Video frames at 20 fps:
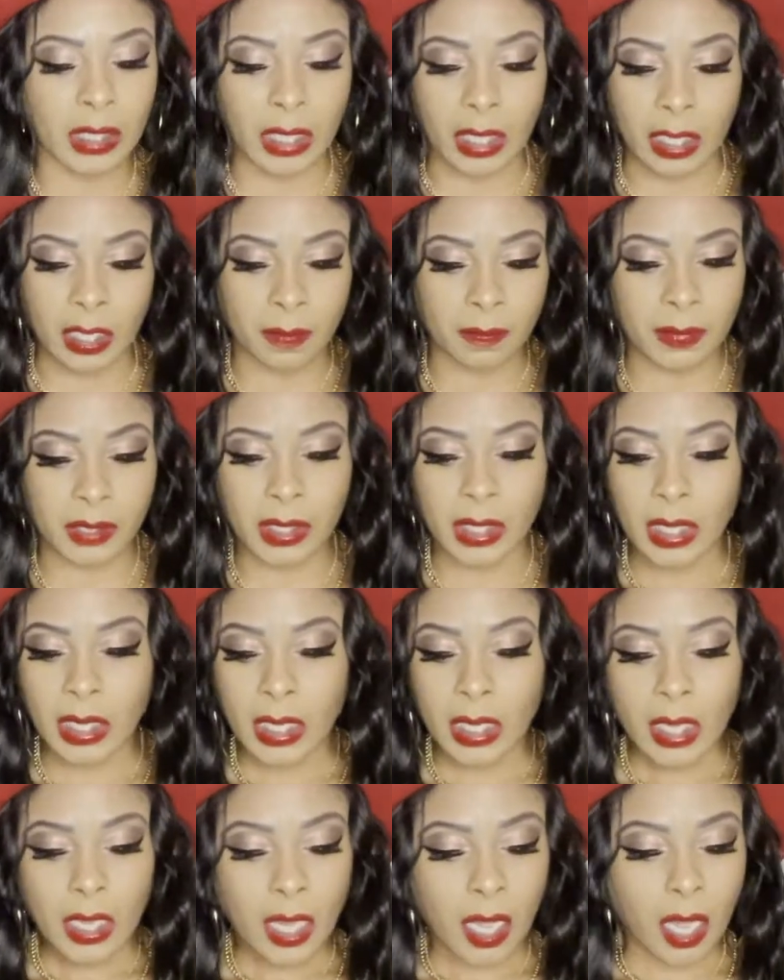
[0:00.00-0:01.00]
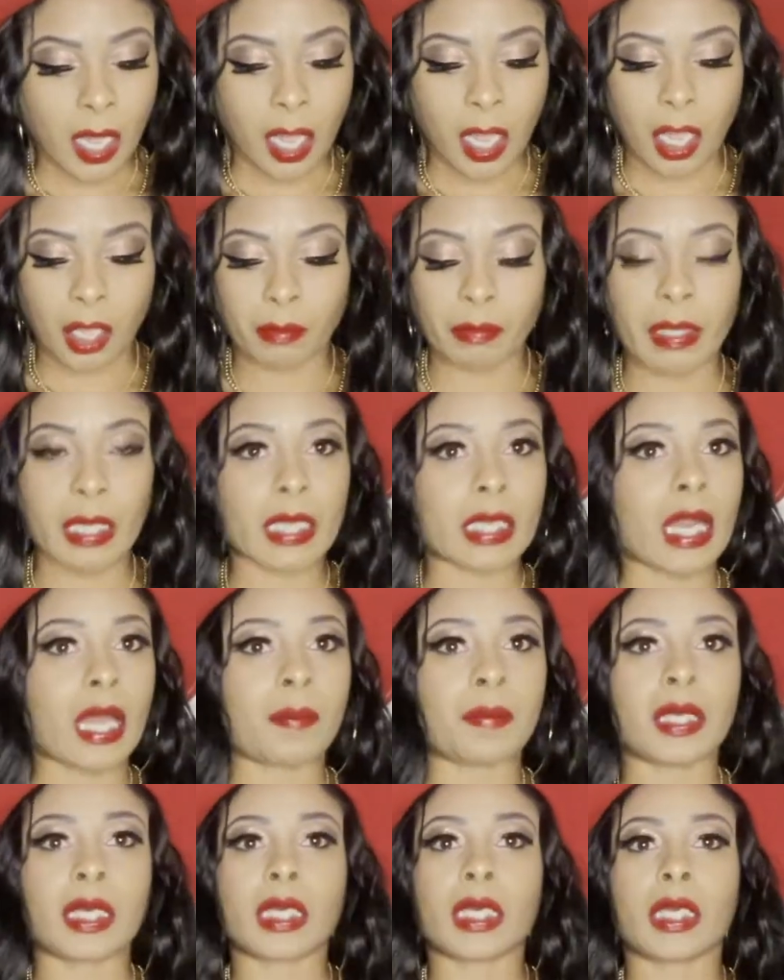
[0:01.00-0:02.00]
amped. And I
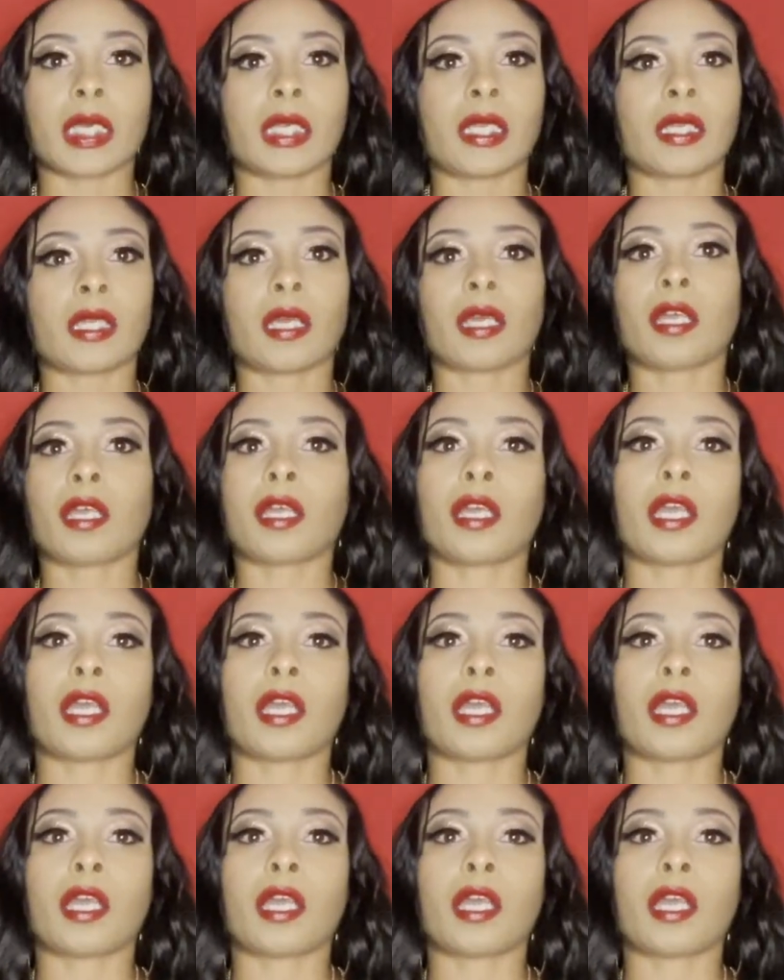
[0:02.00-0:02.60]
mean,